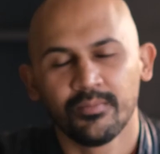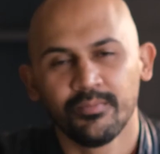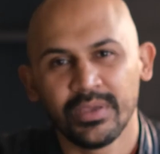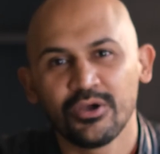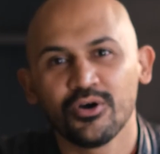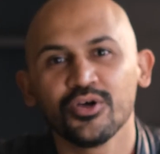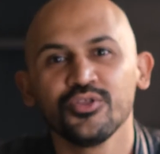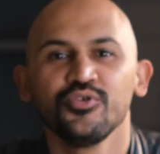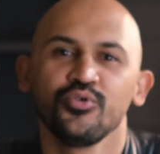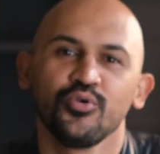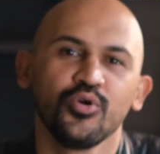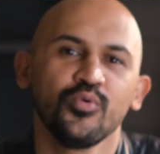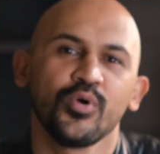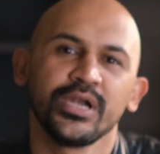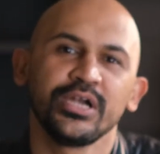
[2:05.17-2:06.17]
because you
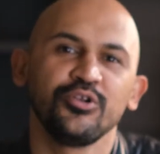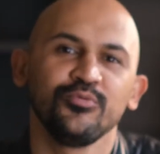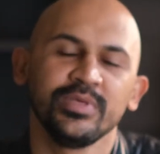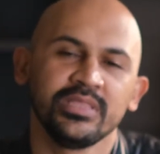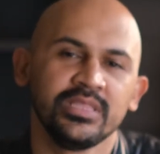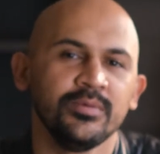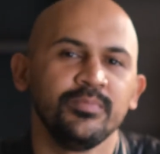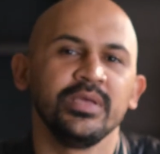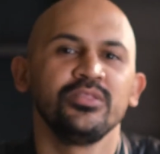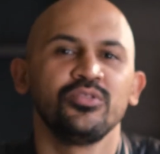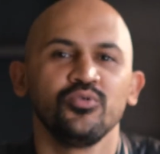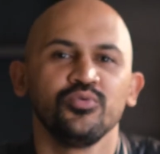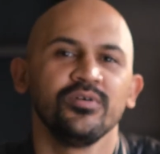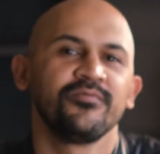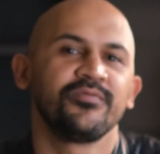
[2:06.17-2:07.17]
don't want it to be seeping
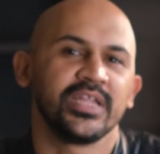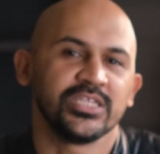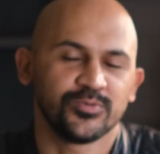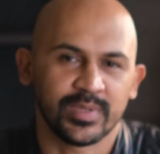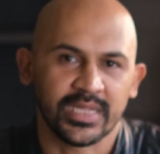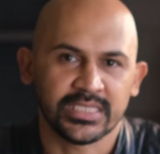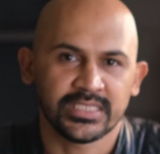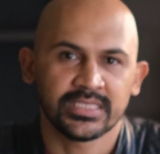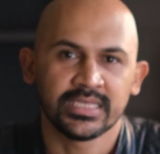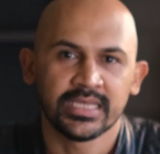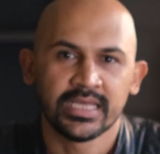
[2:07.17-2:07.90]
through the French press.